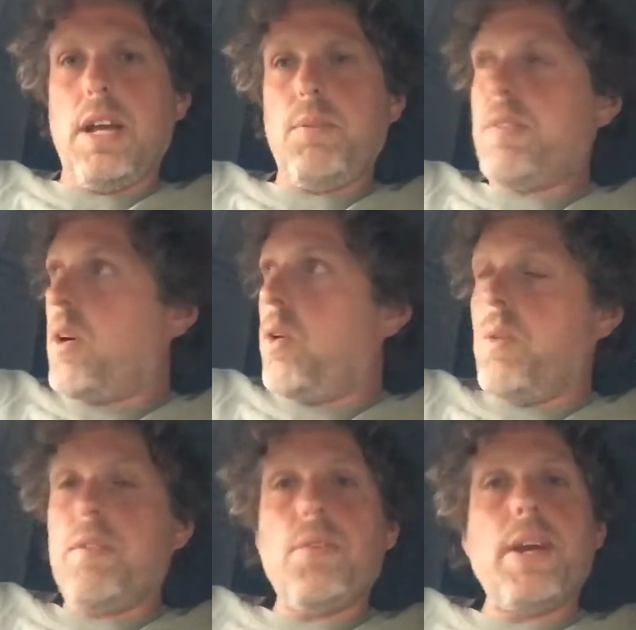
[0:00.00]
with the hot
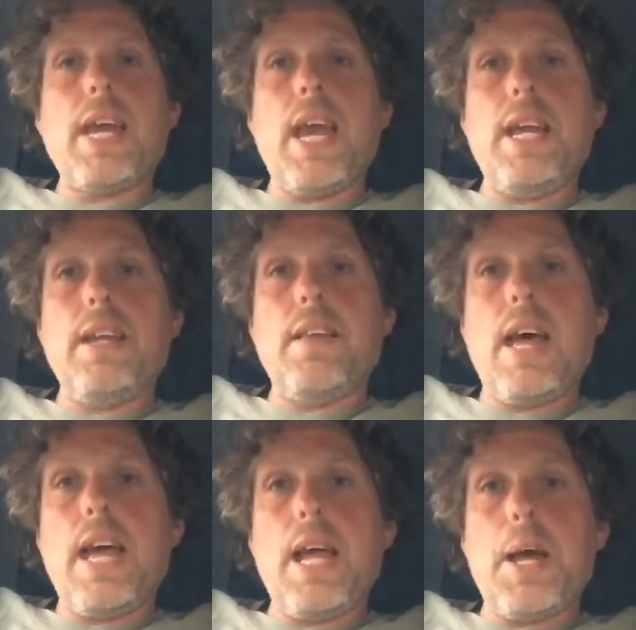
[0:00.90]
weather we're getting,
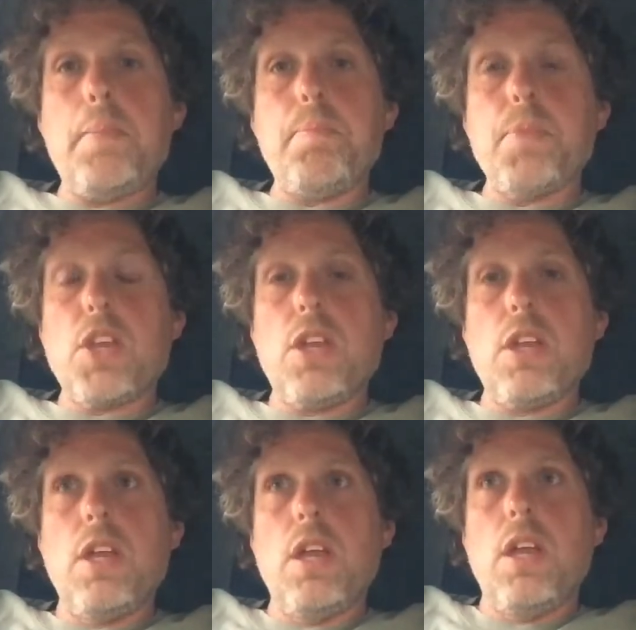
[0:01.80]

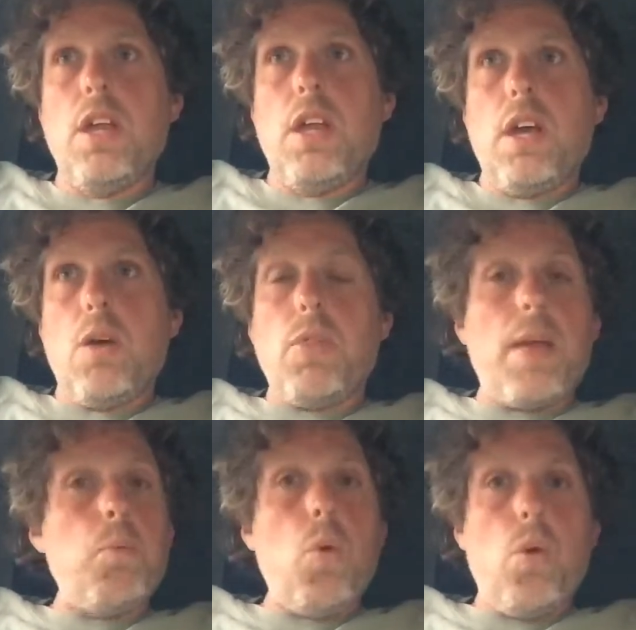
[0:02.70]

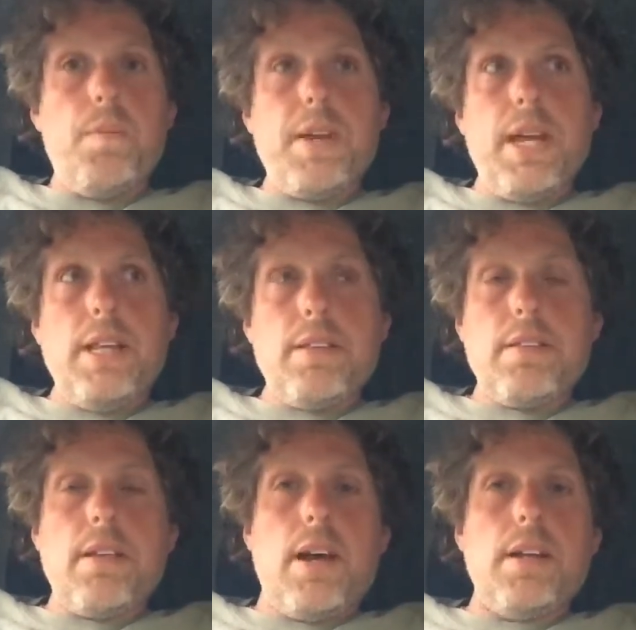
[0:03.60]
they warp in the
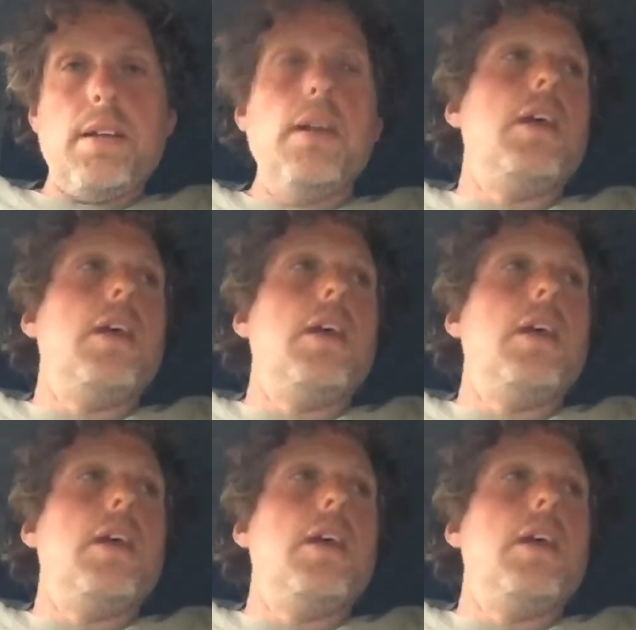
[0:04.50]
sun.